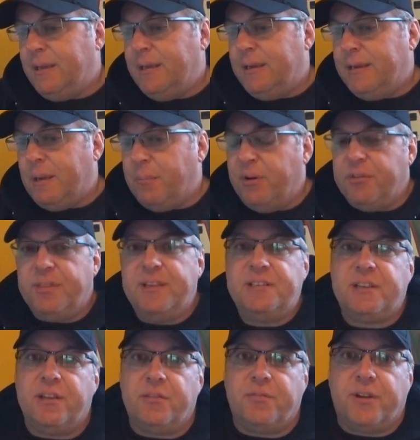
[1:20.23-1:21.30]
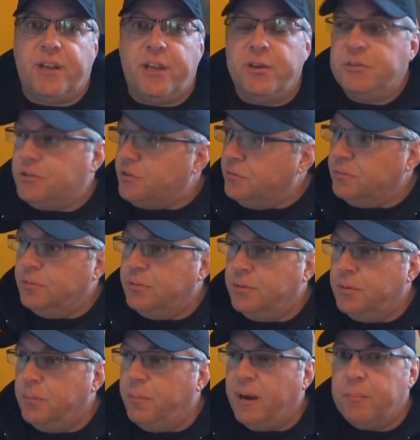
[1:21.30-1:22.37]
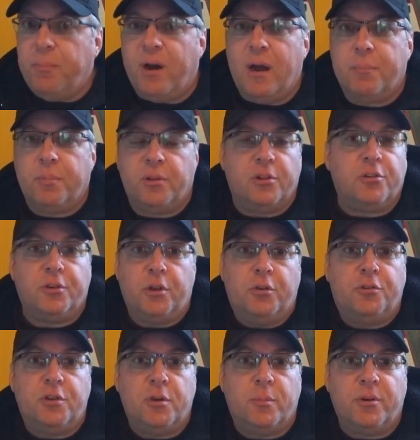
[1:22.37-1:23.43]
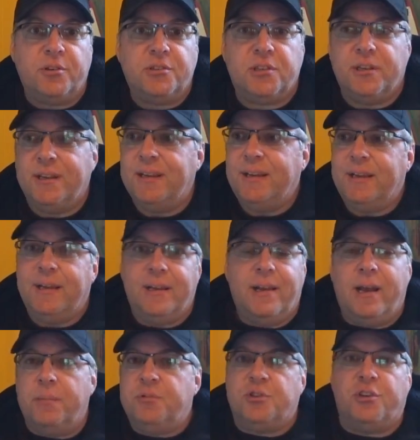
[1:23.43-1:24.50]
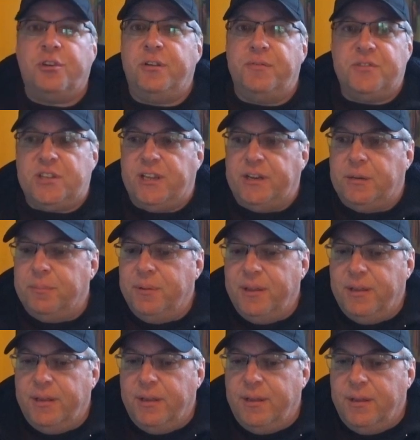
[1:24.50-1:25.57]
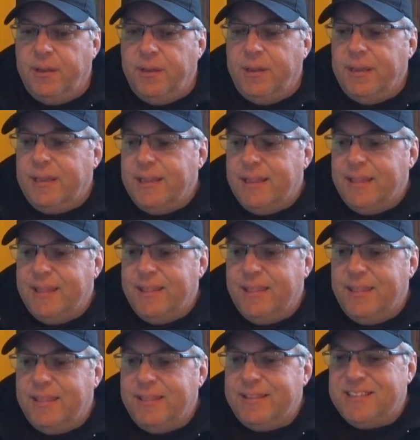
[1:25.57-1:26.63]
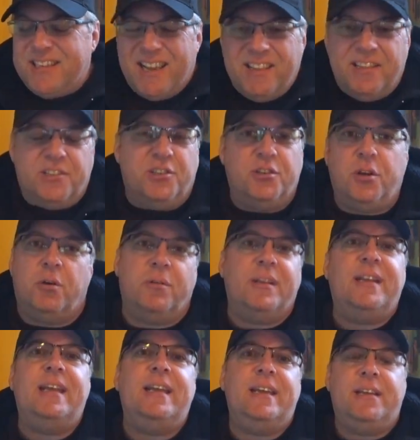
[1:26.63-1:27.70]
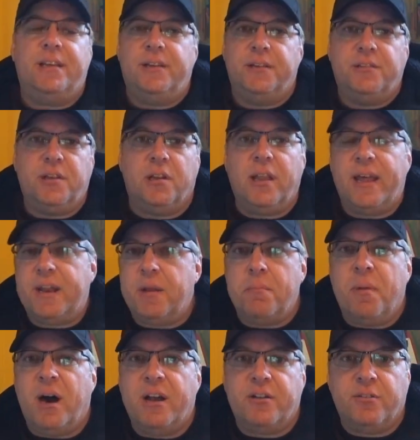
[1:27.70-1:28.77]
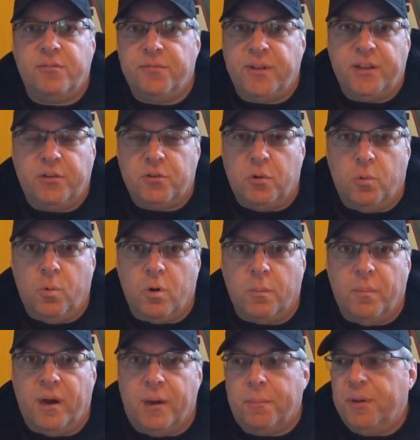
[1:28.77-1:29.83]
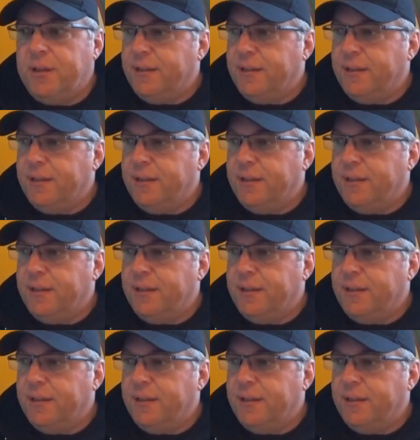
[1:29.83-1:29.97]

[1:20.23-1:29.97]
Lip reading: Now, both of these other videos by popular YouTubers, I'm sure you've seen them, say that you don't need to let a modern vehicle warm up.